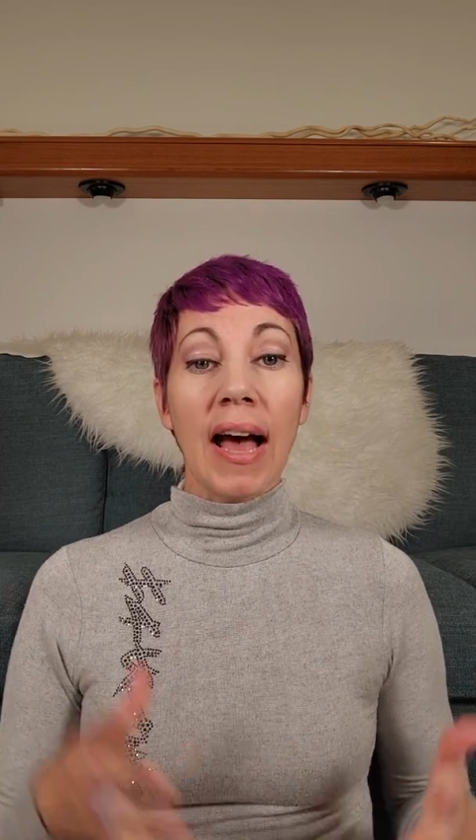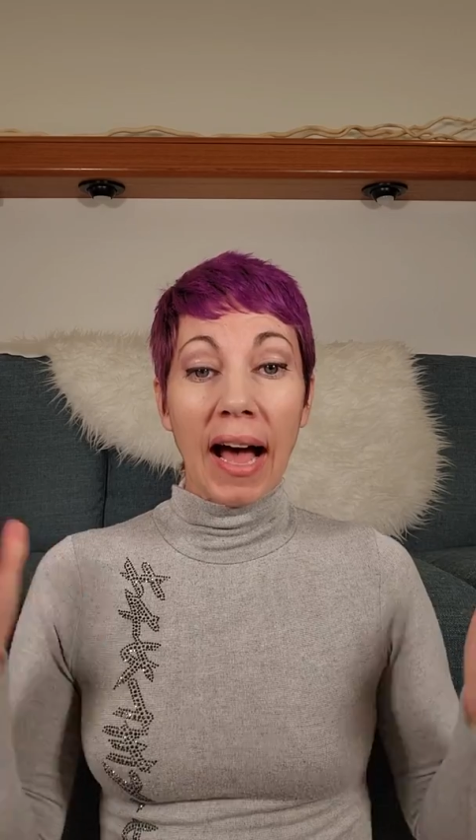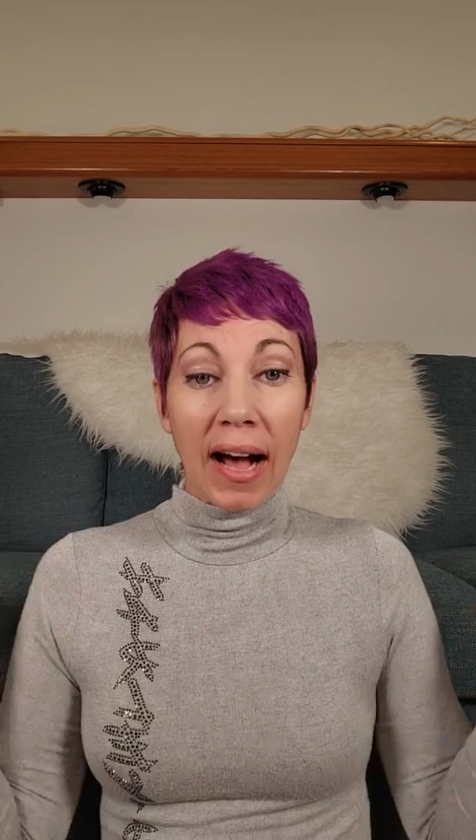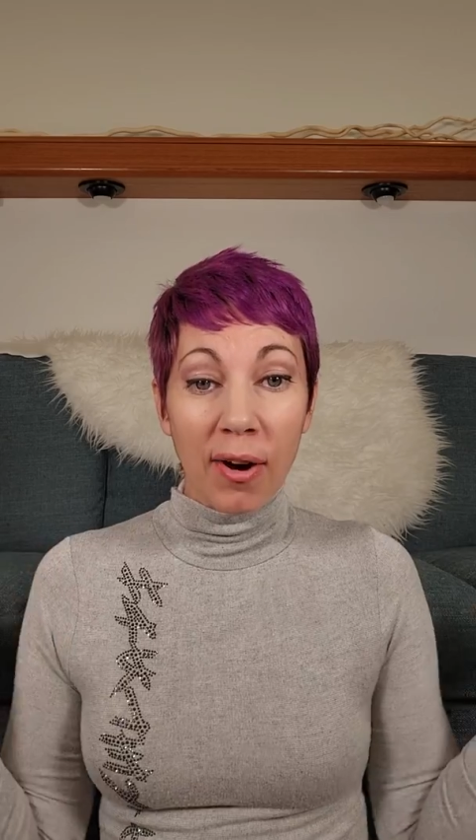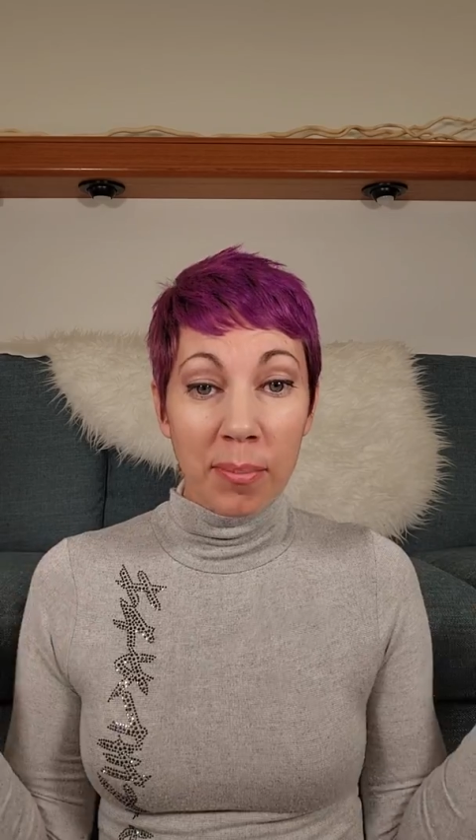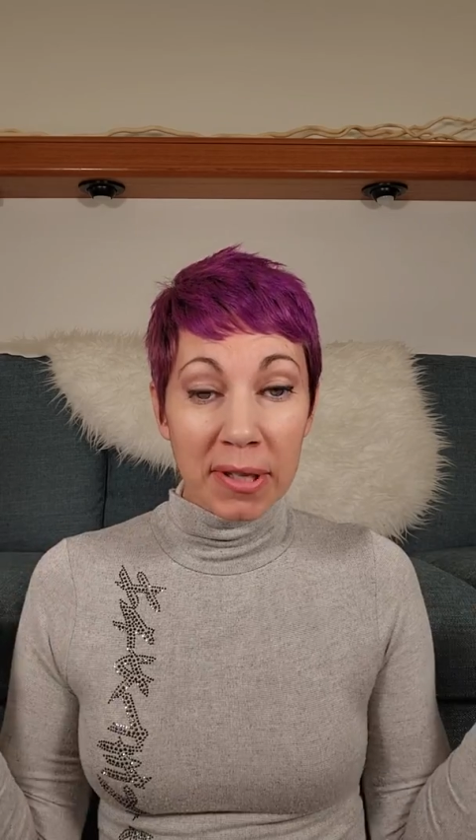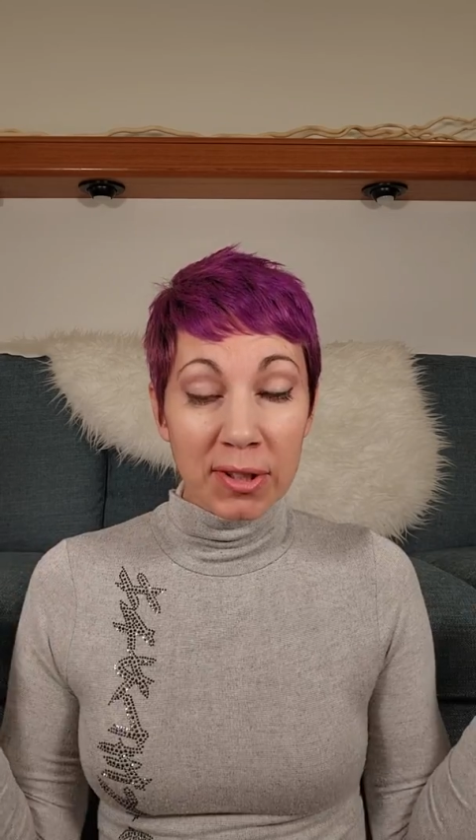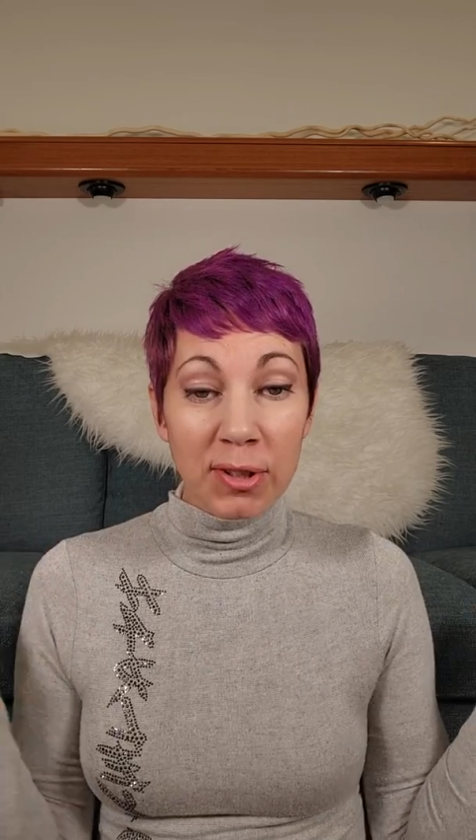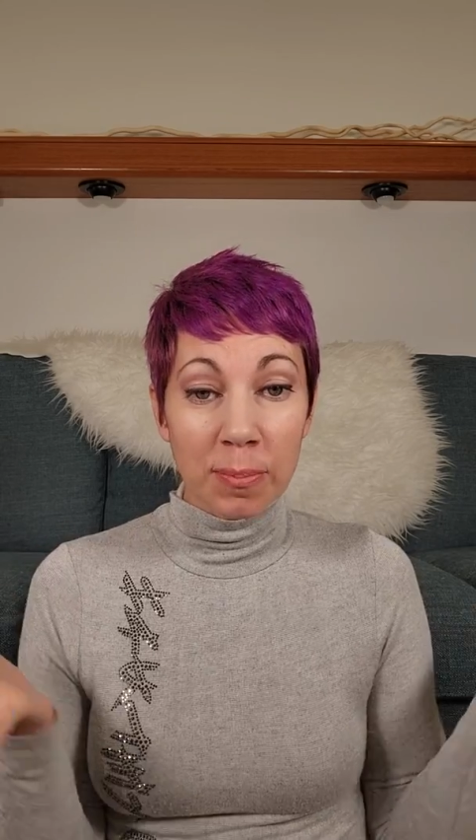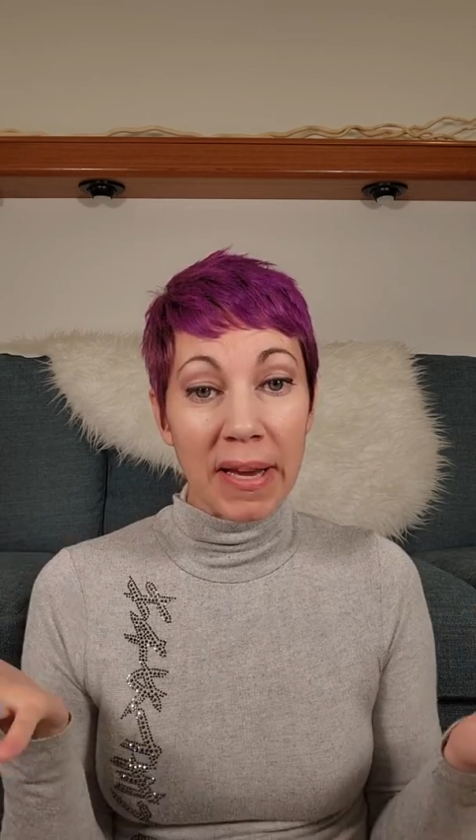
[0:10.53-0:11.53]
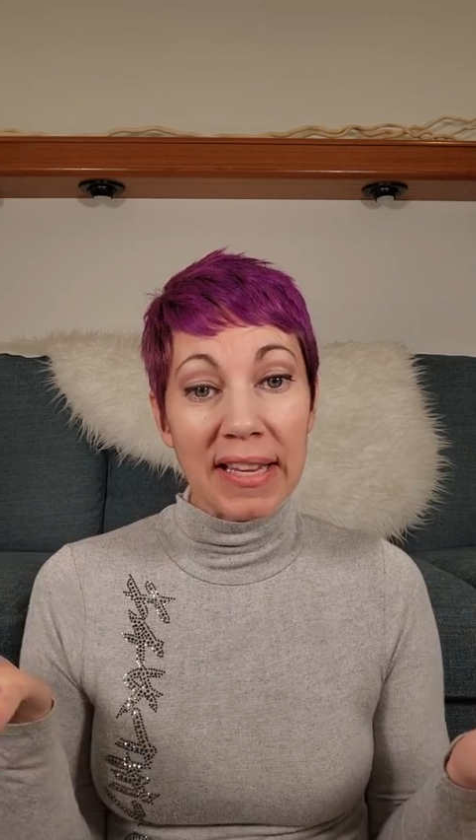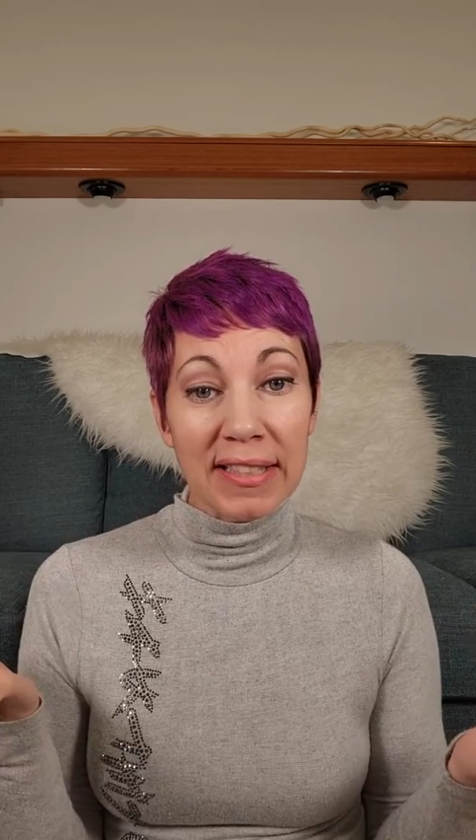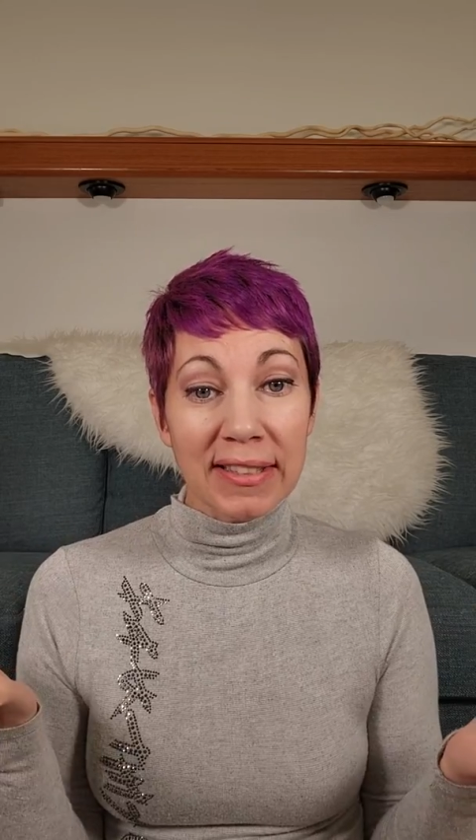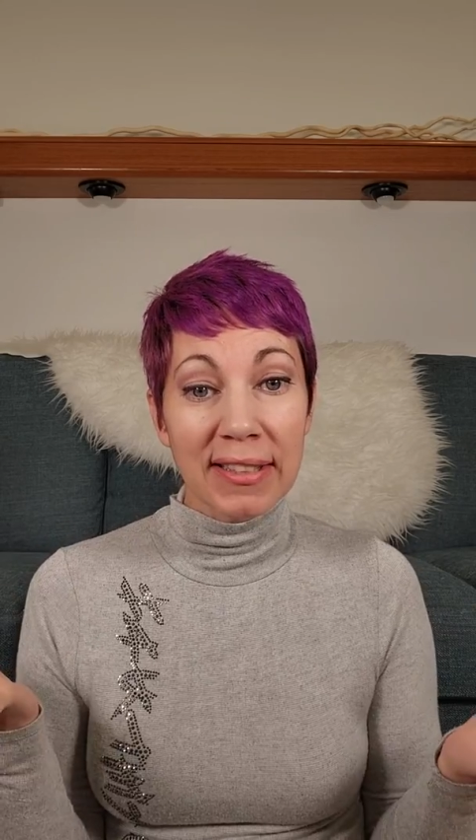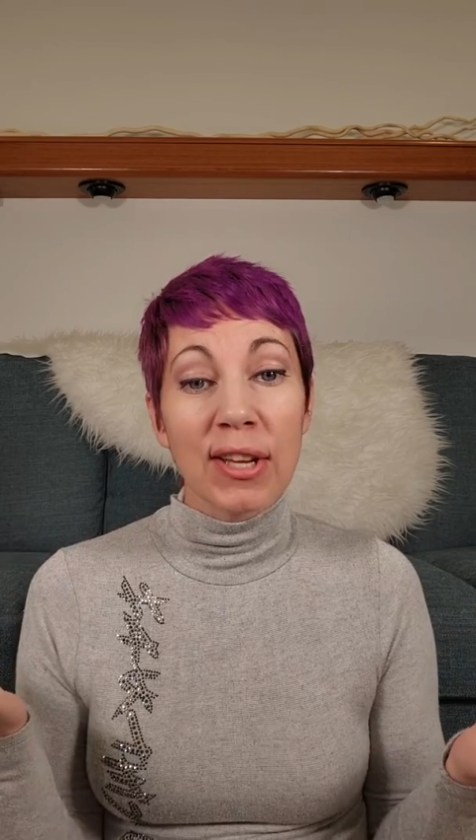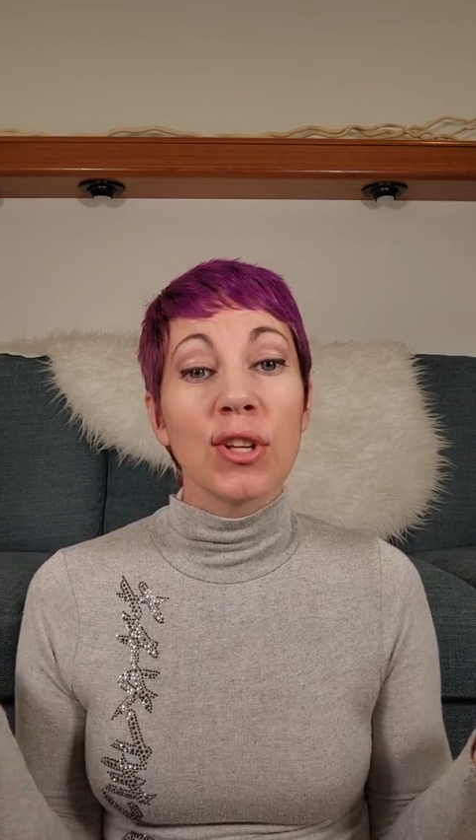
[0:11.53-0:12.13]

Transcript: how much space